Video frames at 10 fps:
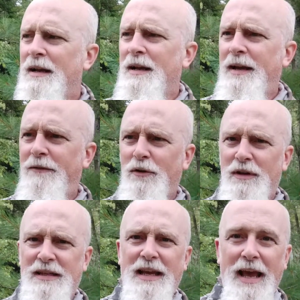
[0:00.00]
If you're going
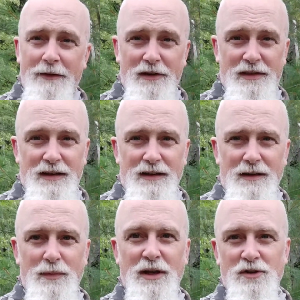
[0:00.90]
to take everything,
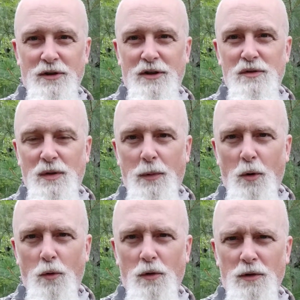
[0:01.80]
because you're going to use the
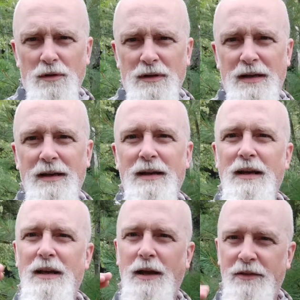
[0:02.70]
pole,
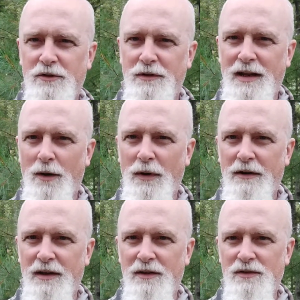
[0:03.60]
cut the tree down where
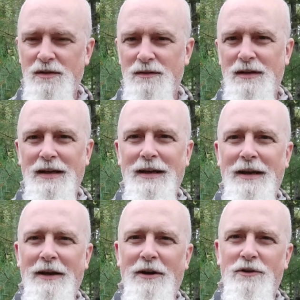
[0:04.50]
it is,
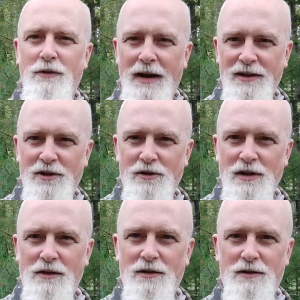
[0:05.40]
drag it to your
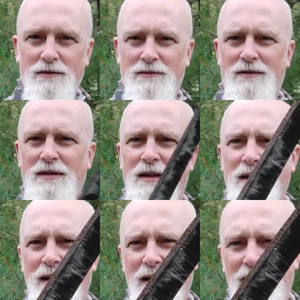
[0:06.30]
shelter,
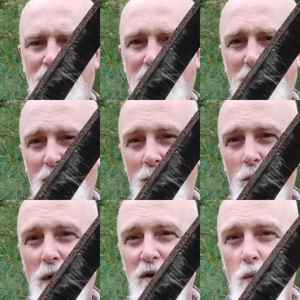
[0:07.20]
limit
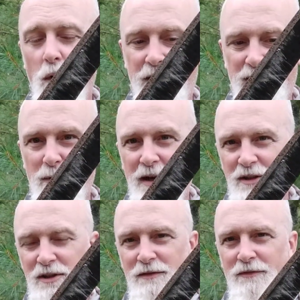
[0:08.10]
where you want the
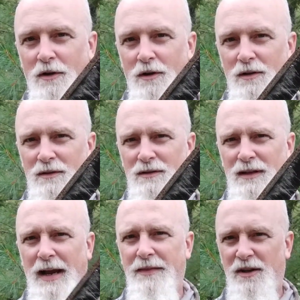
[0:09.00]
branches to fall,
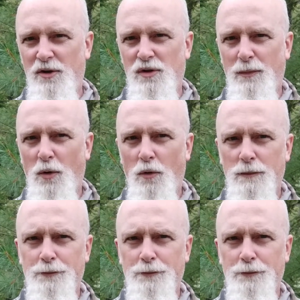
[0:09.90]
and then use the pole.